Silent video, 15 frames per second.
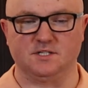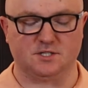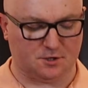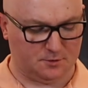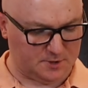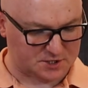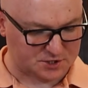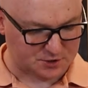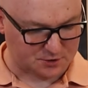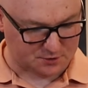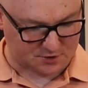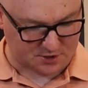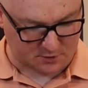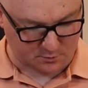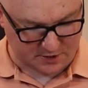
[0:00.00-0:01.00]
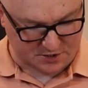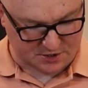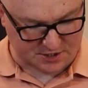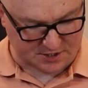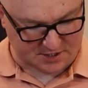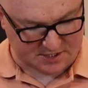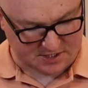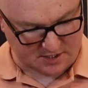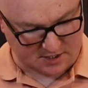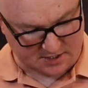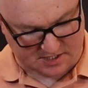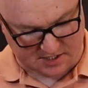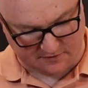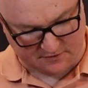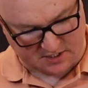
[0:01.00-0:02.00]
into the mixture that we just
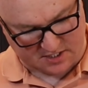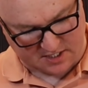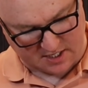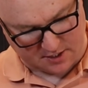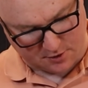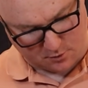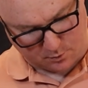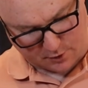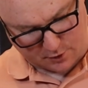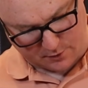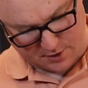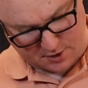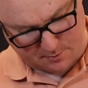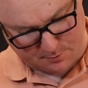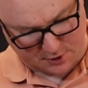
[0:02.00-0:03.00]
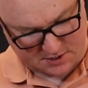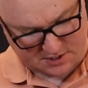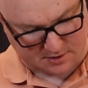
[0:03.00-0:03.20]
sifted together, we're going to put